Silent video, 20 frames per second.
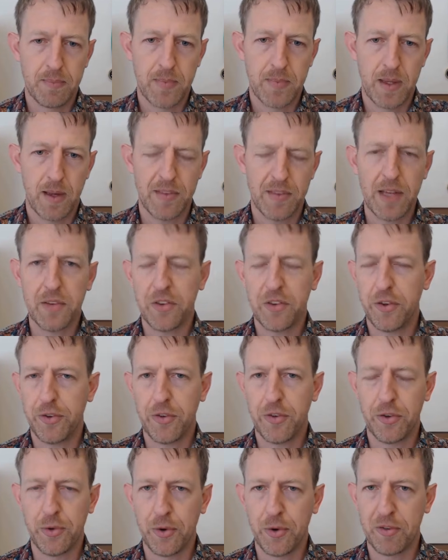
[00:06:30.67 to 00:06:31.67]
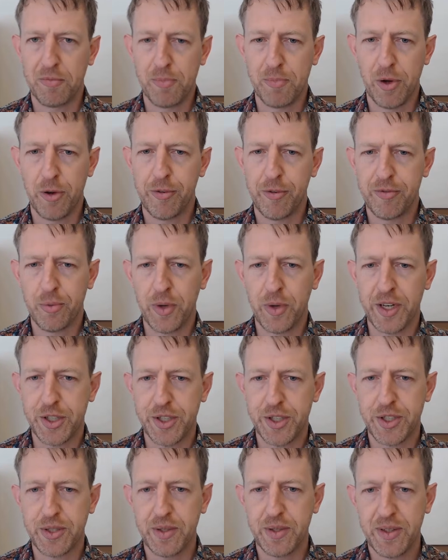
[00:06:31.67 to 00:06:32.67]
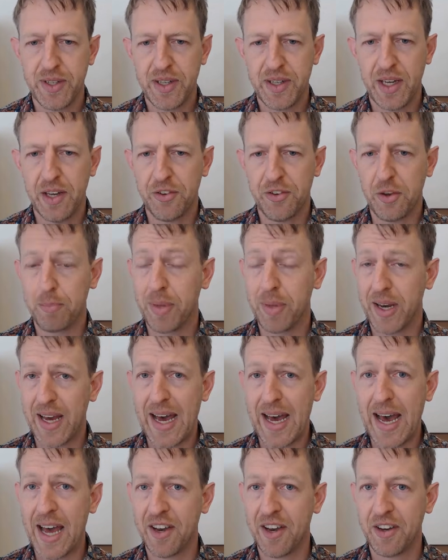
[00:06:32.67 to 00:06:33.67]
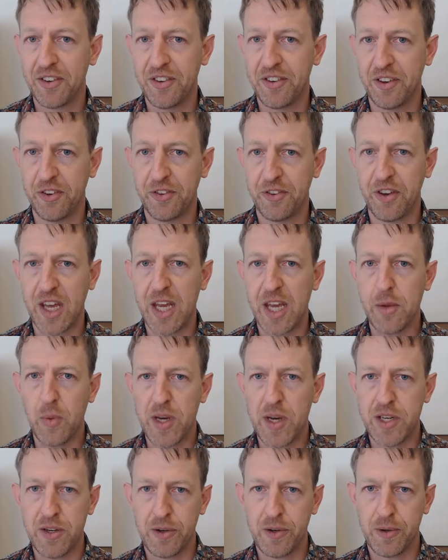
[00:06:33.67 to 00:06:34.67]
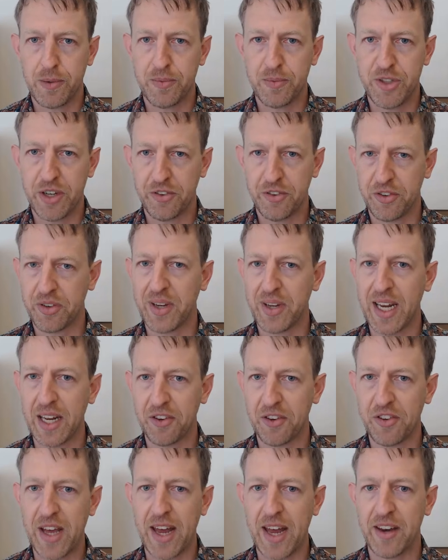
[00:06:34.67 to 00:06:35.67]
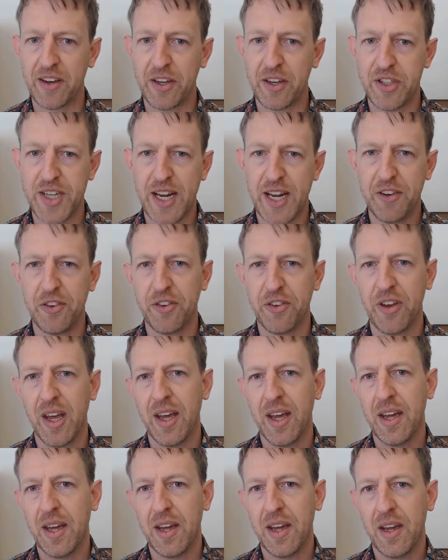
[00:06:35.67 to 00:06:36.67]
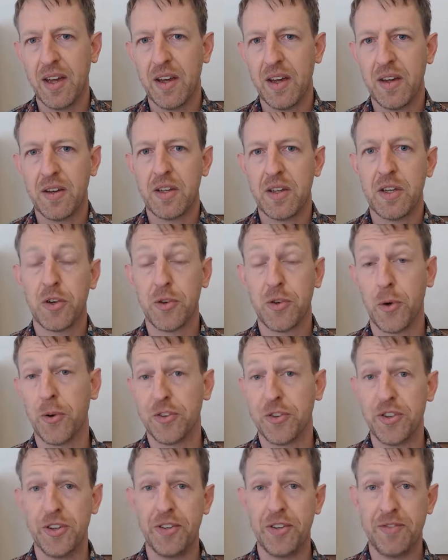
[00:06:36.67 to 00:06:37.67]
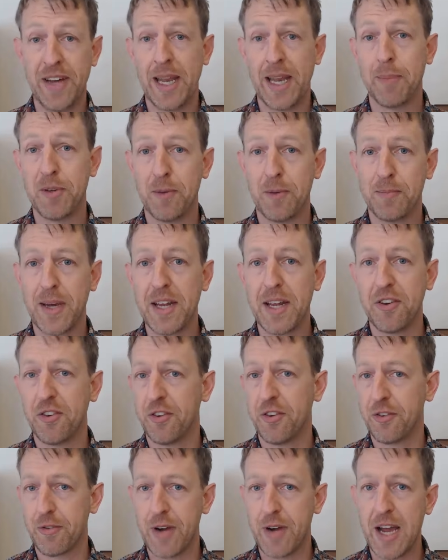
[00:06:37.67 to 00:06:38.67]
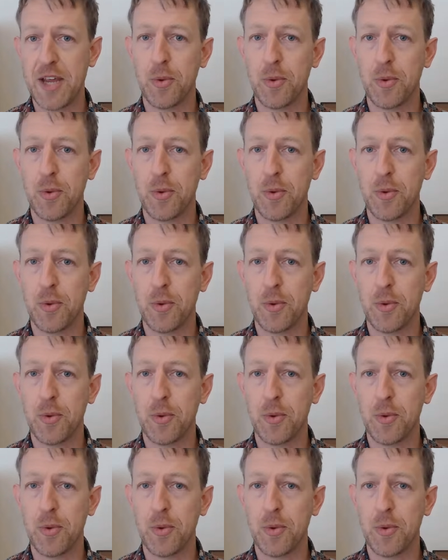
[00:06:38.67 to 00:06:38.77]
I think this is the sort of move which is a bit harder to see when you're just getting started in chess. You're taught to develop your pieces, right?